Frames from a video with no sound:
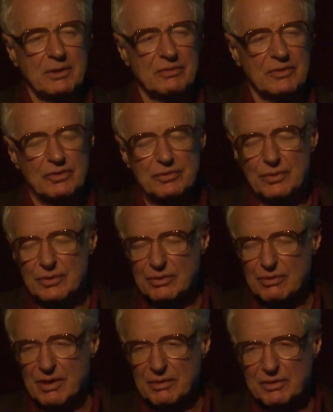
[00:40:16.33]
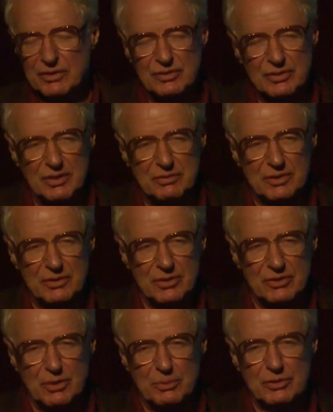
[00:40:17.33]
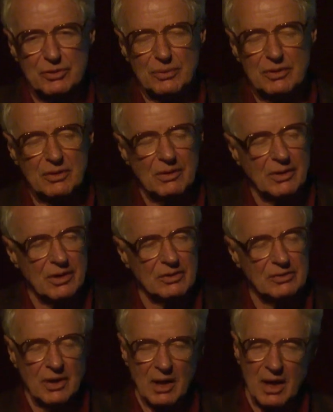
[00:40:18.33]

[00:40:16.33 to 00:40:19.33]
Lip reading: of this photograph and saved it because I was so curious.